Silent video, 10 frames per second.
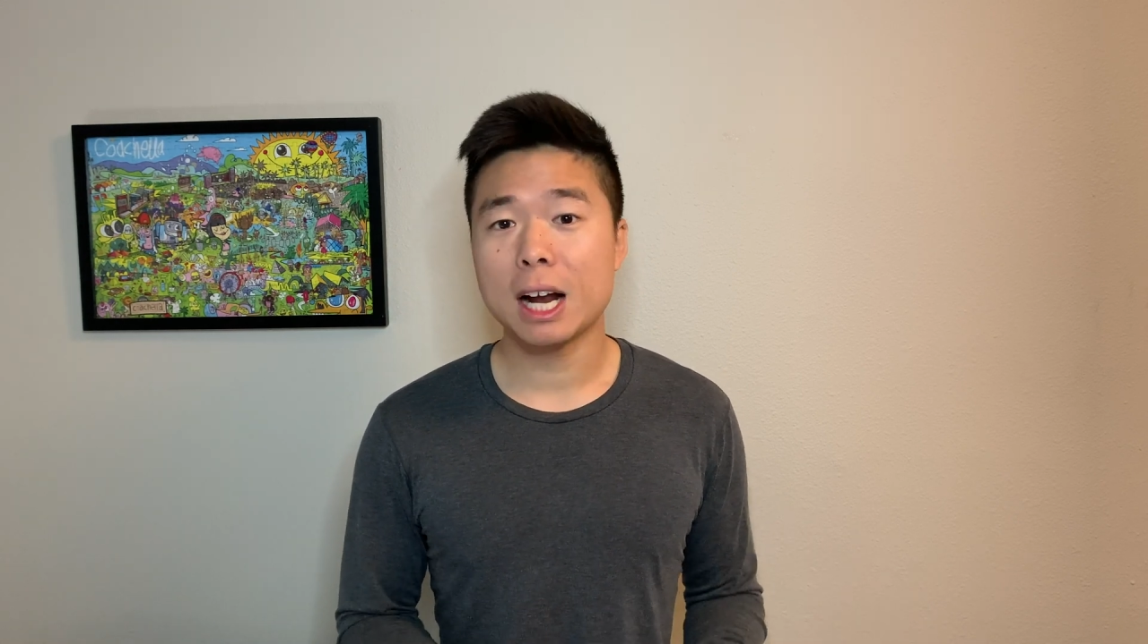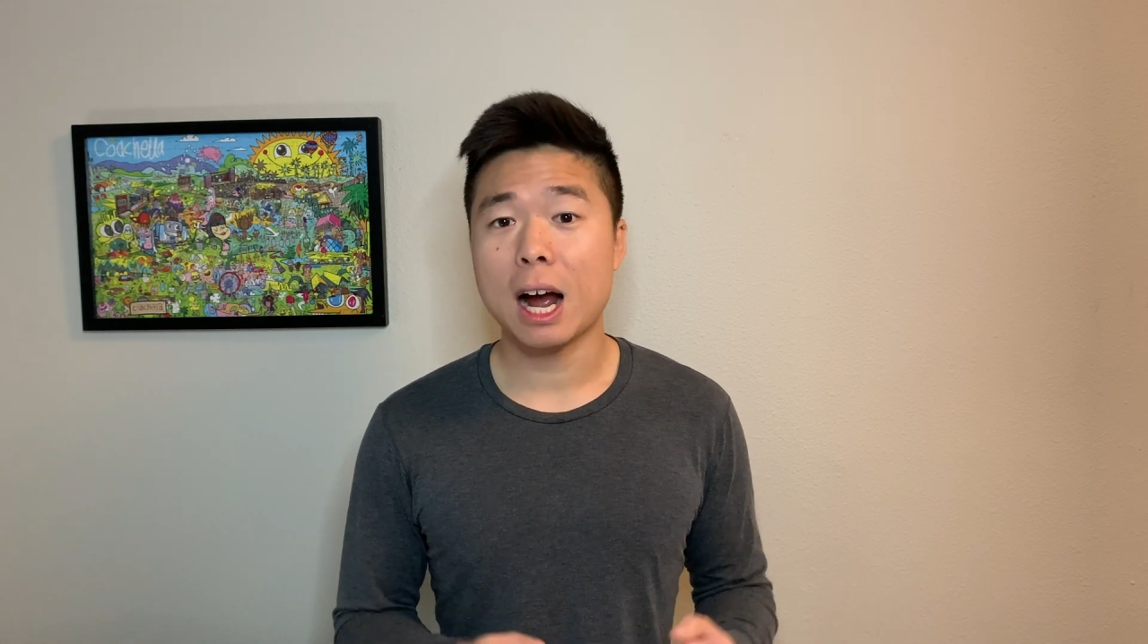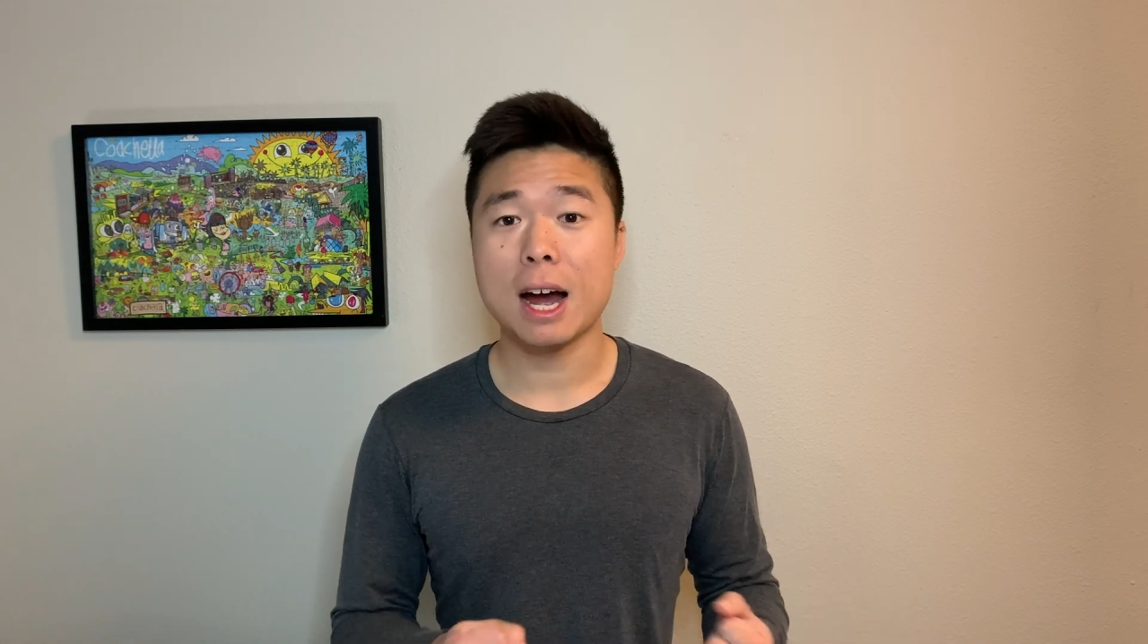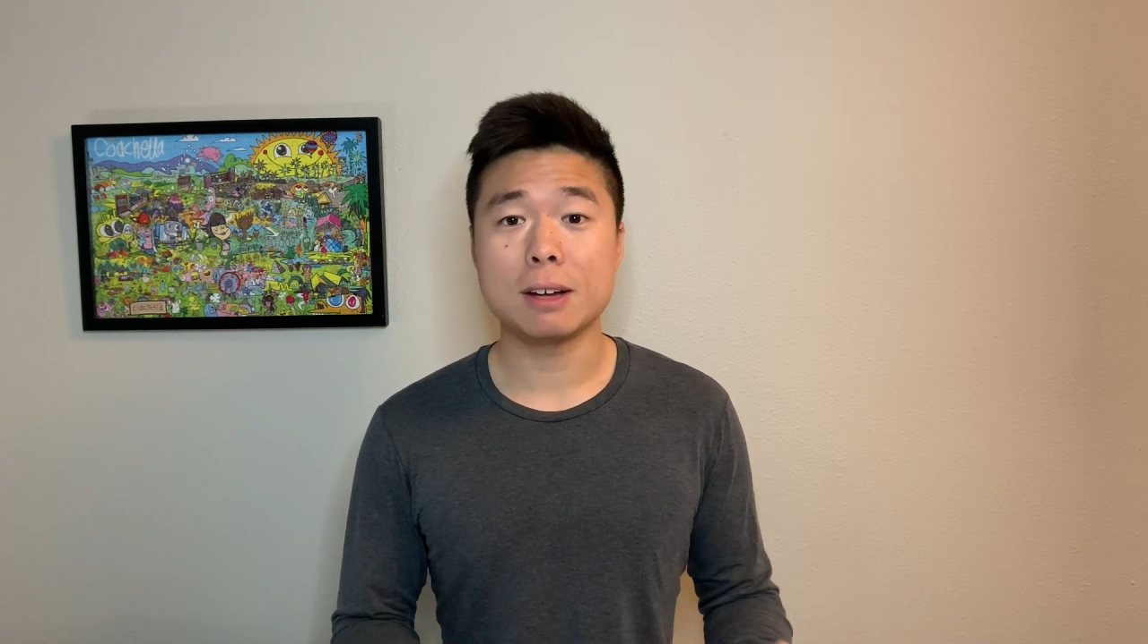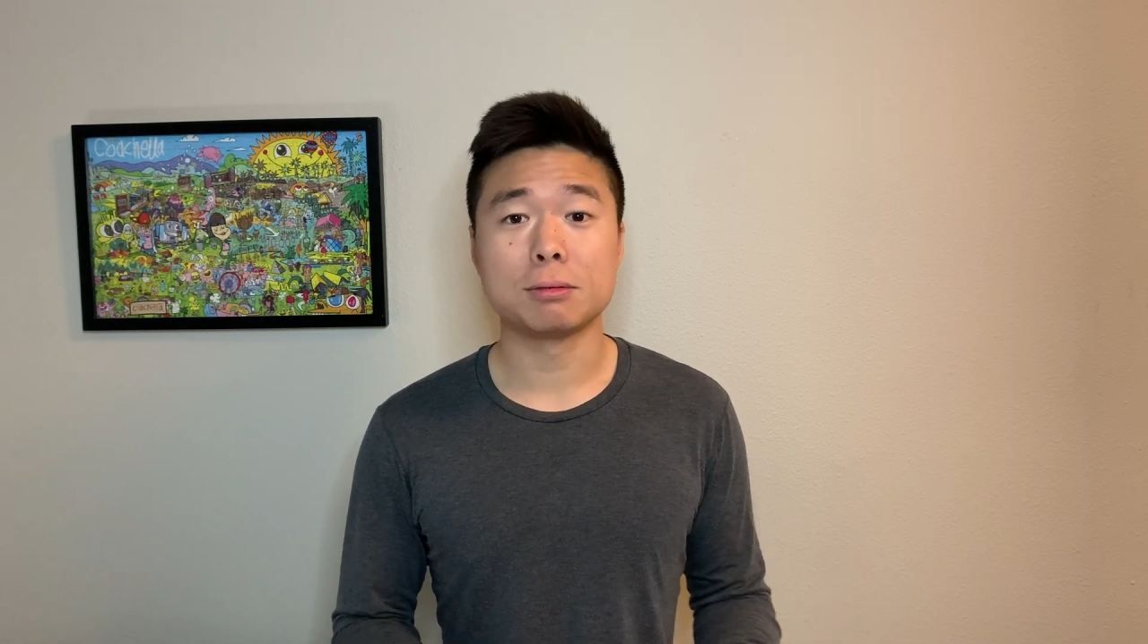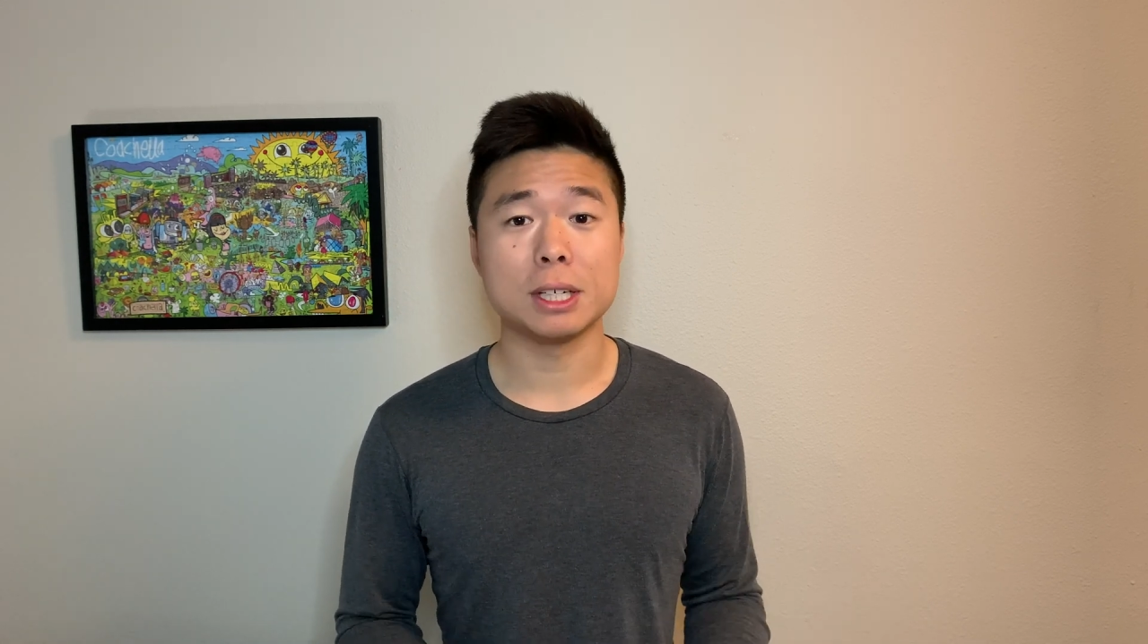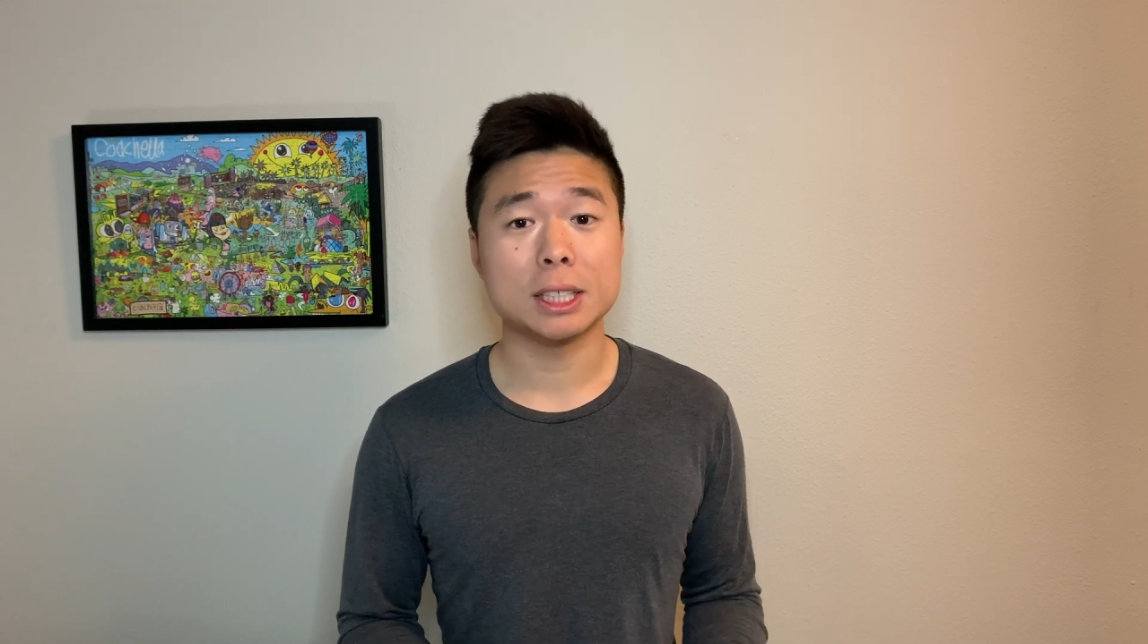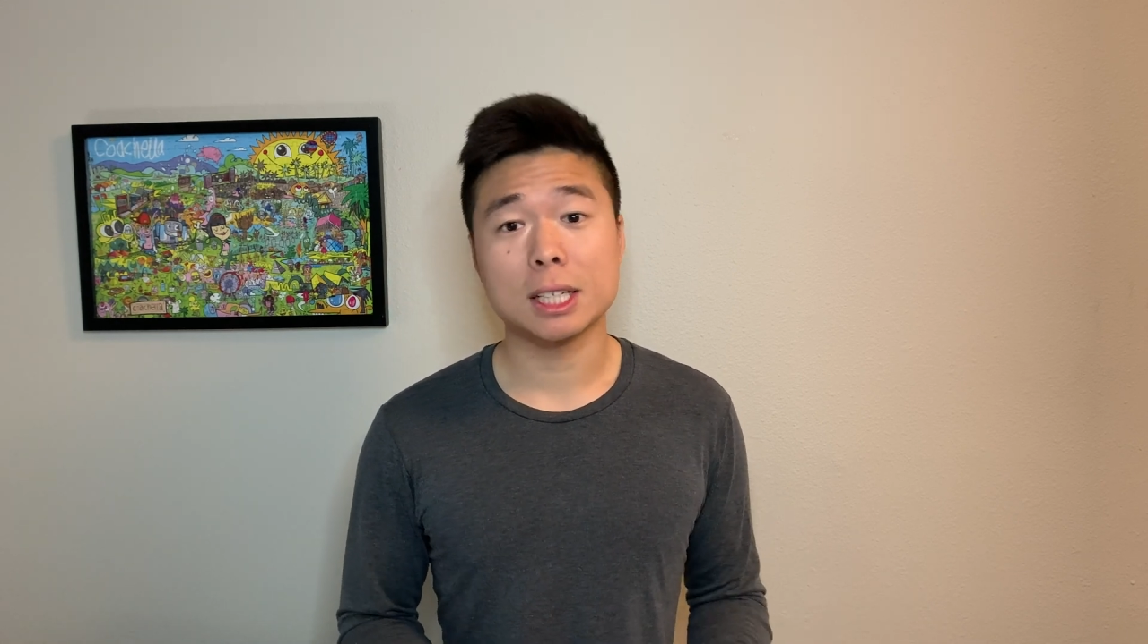high-risk,